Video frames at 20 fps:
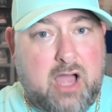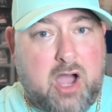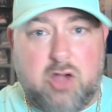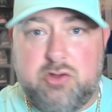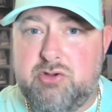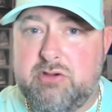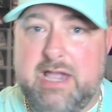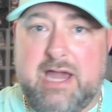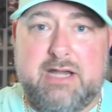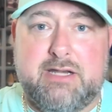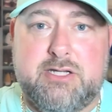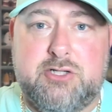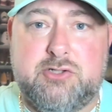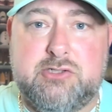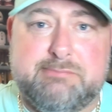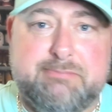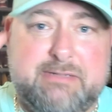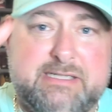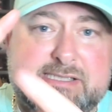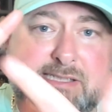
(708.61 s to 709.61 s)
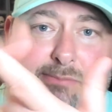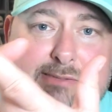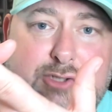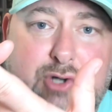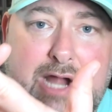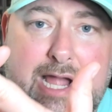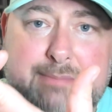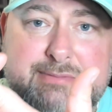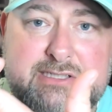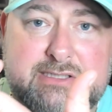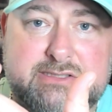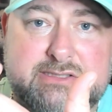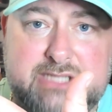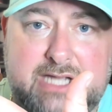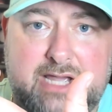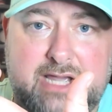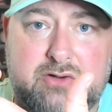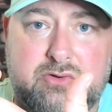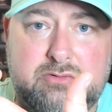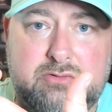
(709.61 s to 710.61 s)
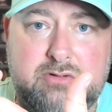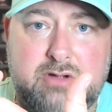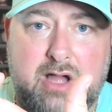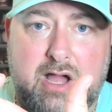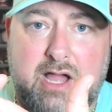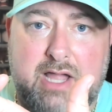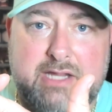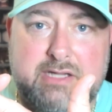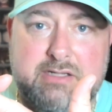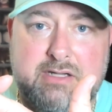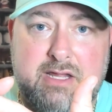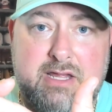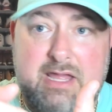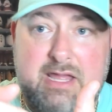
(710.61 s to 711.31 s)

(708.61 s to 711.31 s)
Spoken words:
All you got to do is be subscribed to the channel, all right?